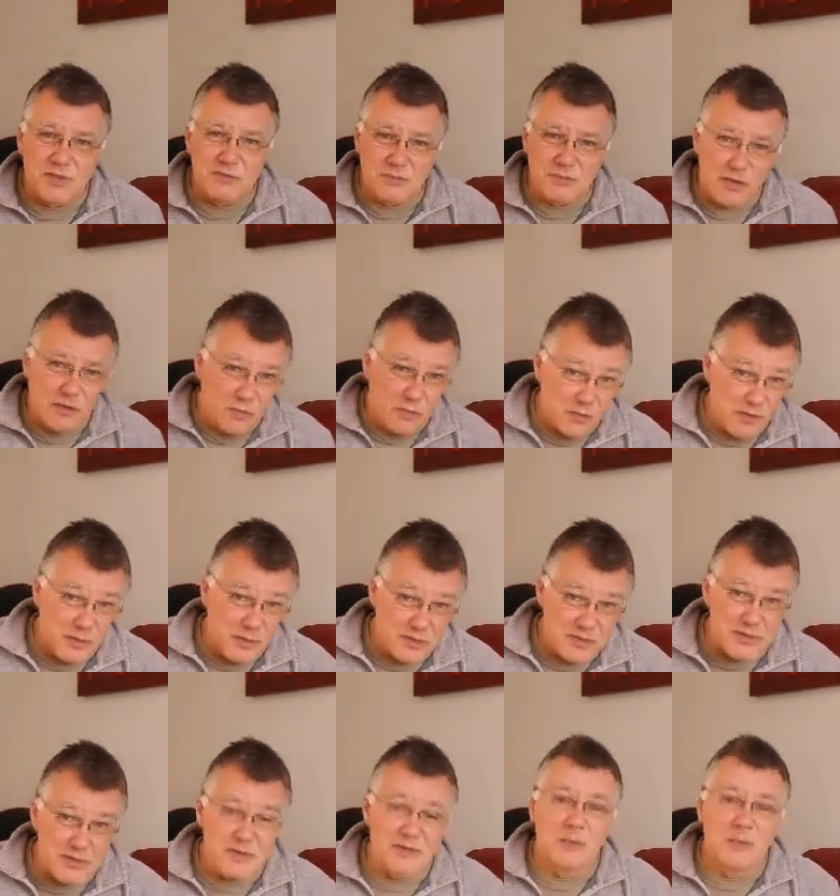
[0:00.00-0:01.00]
moved
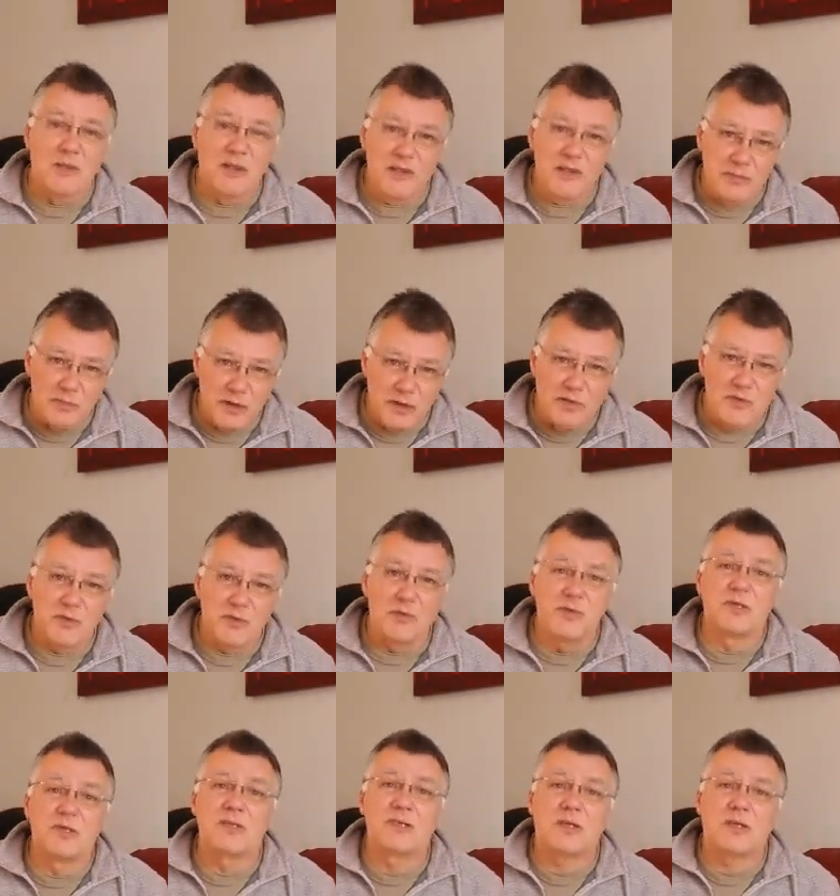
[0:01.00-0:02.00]
premises. I mean, they've moved to
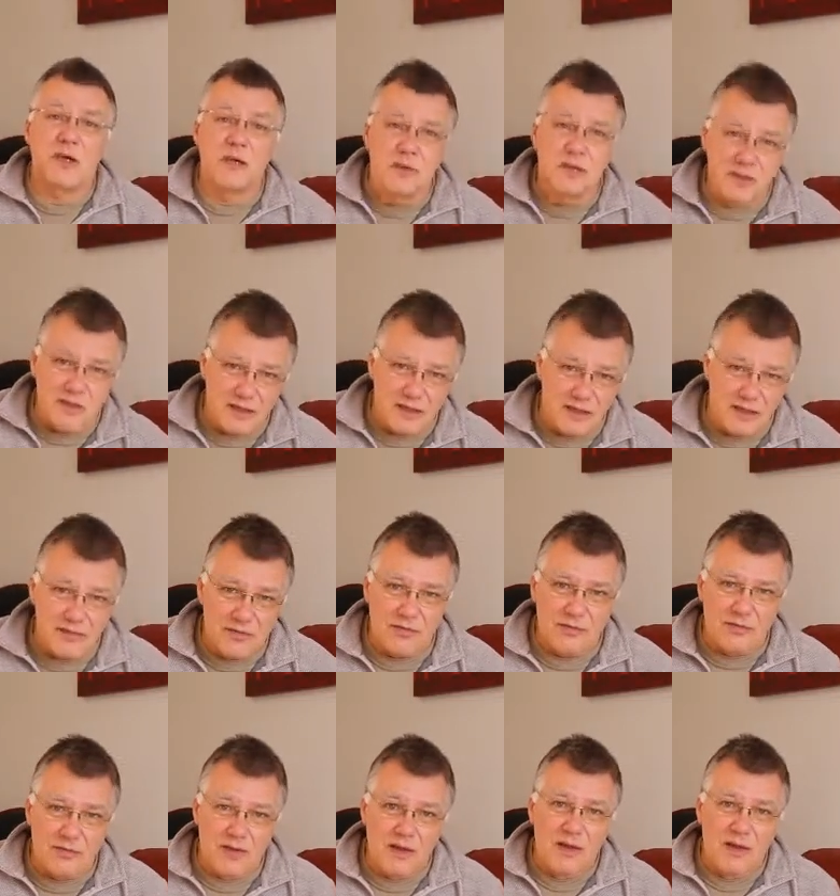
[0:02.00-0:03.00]
a totally
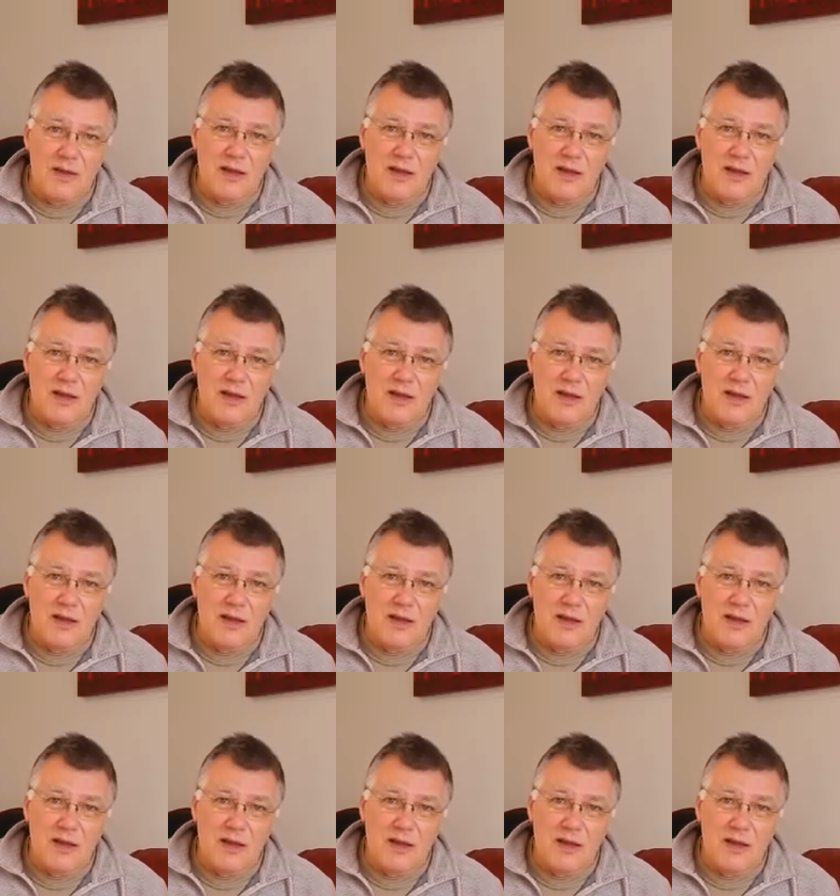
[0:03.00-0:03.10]
different